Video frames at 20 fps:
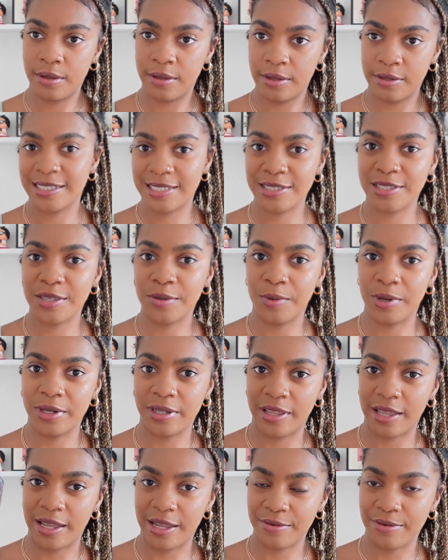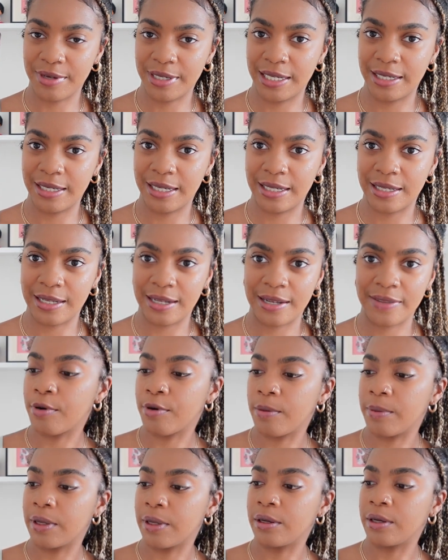This is the one that I really needed.
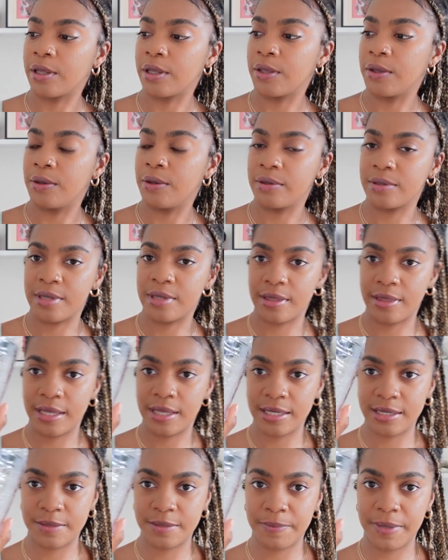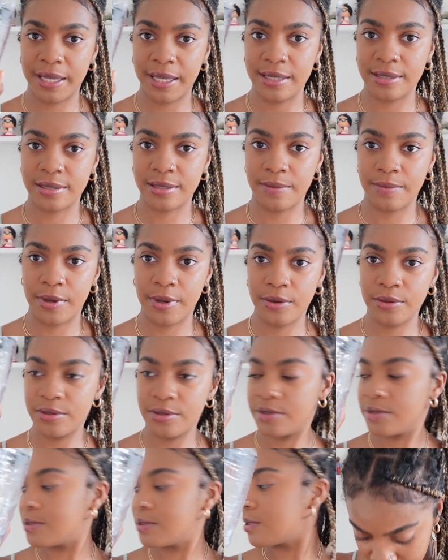Probably going to use this piece the
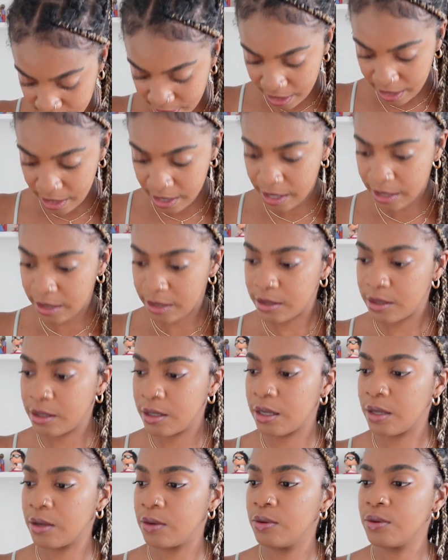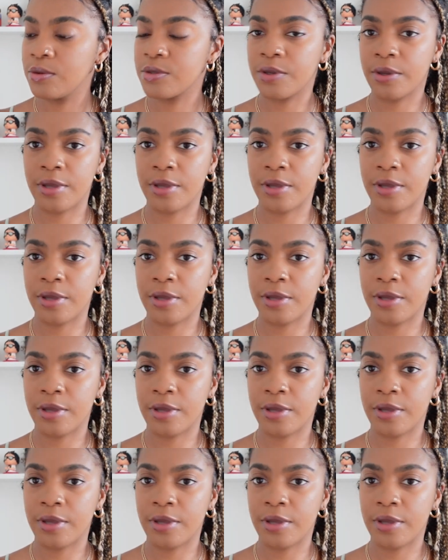most. Then it also